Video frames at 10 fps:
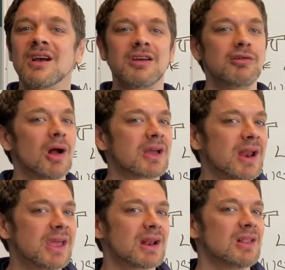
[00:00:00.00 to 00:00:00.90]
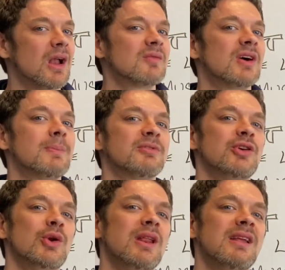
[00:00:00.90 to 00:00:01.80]
you're not going to get a lot of
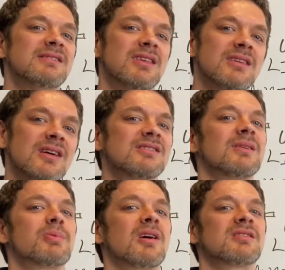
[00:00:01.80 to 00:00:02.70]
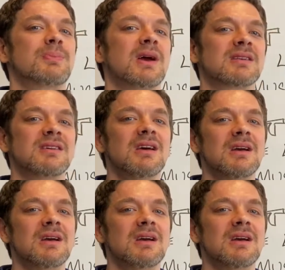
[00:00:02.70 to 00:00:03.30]
opportunities to touch the prospect